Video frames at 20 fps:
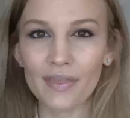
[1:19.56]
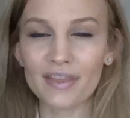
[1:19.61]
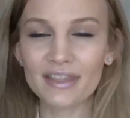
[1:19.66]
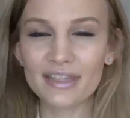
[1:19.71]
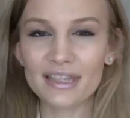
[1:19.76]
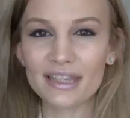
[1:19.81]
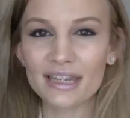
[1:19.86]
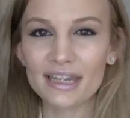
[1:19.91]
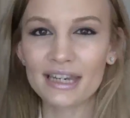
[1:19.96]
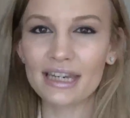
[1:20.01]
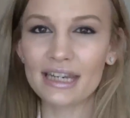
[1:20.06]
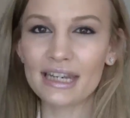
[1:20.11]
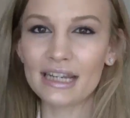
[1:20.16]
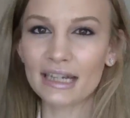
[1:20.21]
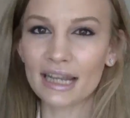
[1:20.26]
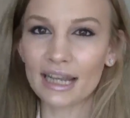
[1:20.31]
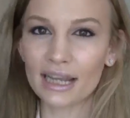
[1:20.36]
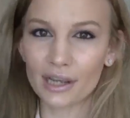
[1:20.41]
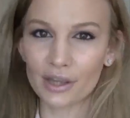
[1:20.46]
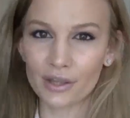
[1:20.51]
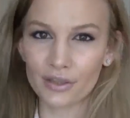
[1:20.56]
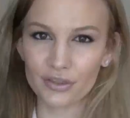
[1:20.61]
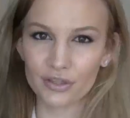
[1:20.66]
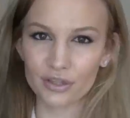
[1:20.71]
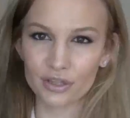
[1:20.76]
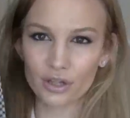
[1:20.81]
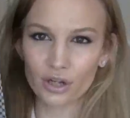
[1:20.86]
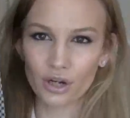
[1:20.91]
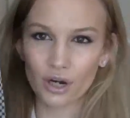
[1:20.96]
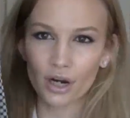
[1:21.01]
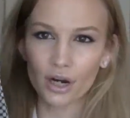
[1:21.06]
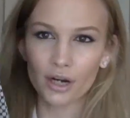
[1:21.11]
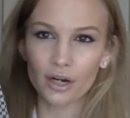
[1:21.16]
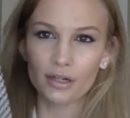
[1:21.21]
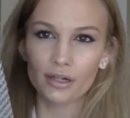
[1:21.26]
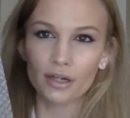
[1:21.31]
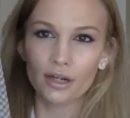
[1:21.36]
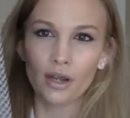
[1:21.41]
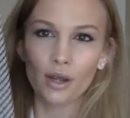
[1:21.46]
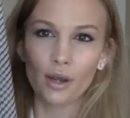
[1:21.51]
And this is a knee-length
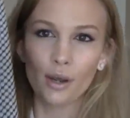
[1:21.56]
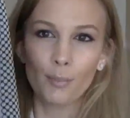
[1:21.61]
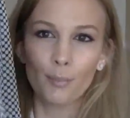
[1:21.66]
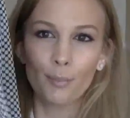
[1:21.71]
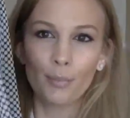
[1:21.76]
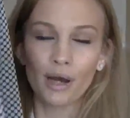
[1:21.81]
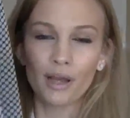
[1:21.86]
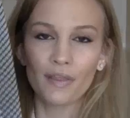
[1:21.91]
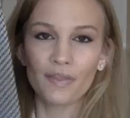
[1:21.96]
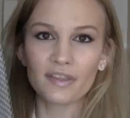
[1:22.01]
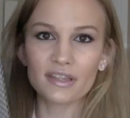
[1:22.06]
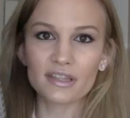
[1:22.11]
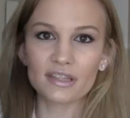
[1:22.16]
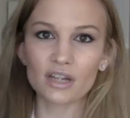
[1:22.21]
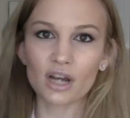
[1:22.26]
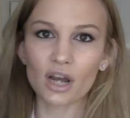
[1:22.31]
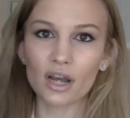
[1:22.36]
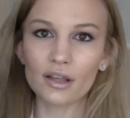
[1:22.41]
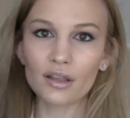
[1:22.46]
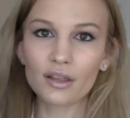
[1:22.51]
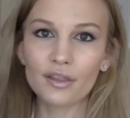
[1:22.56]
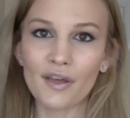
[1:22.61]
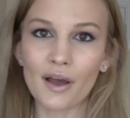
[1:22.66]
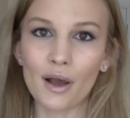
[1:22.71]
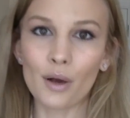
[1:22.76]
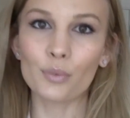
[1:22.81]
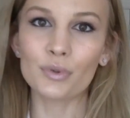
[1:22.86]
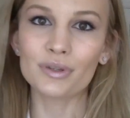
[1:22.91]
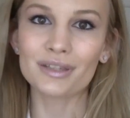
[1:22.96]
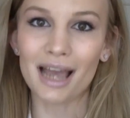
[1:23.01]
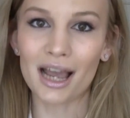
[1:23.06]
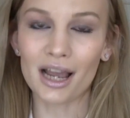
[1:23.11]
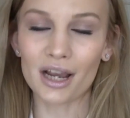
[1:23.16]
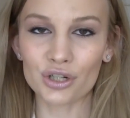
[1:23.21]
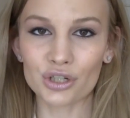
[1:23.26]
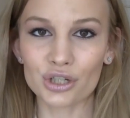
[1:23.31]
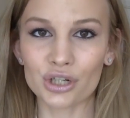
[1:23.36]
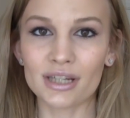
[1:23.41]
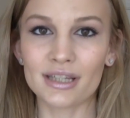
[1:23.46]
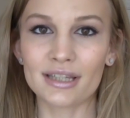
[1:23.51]
skirt, but the style that was
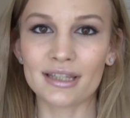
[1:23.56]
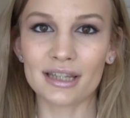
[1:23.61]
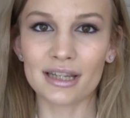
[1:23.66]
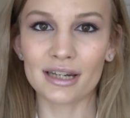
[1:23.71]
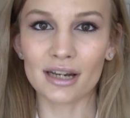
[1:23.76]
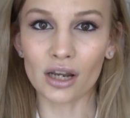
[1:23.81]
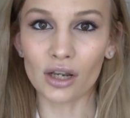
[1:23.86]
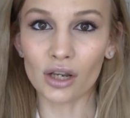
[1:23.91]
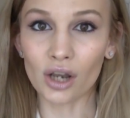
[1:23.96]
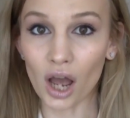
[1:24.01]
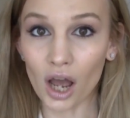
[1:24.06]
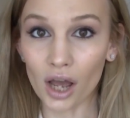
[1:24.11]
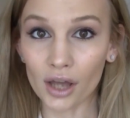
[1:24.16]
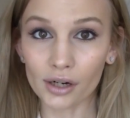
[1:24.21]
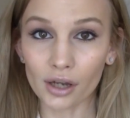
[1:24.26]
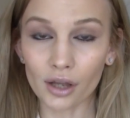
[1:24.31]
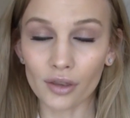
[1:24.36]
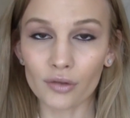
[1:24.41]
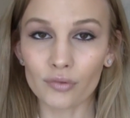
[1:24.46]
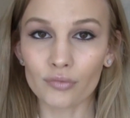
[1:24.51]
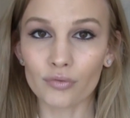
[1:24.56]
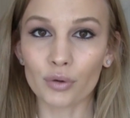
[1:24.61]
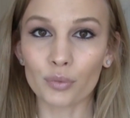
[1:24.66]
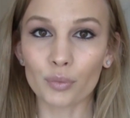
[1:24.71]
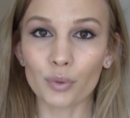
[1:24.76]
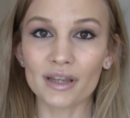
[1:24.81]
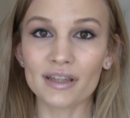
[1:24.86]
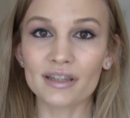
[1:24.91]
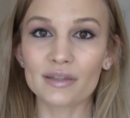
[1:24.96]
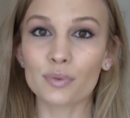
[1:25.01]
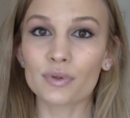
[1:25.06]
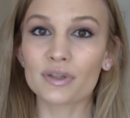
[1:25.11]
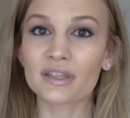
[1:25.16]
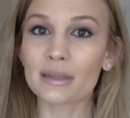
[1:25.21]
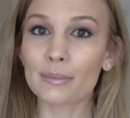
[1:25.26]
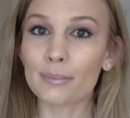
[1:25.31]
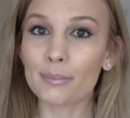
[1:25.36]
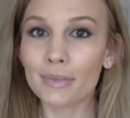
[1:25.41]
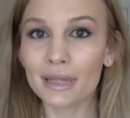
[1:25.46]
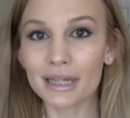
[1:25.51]
actually seen a lot on the runways was
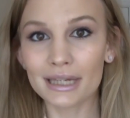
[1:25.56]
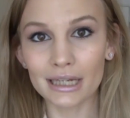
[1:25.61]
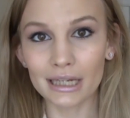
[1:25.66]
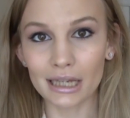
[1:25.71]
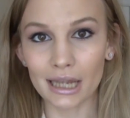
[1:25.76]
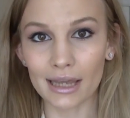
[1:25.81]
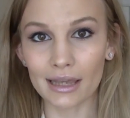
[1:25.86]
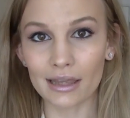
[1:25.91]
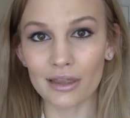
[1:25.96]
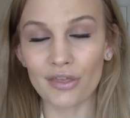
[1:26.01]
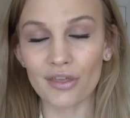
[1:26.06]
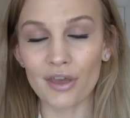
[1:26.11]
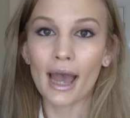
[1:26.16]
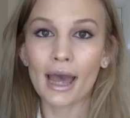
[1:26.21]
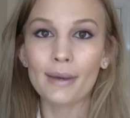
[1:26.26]
the midi-length.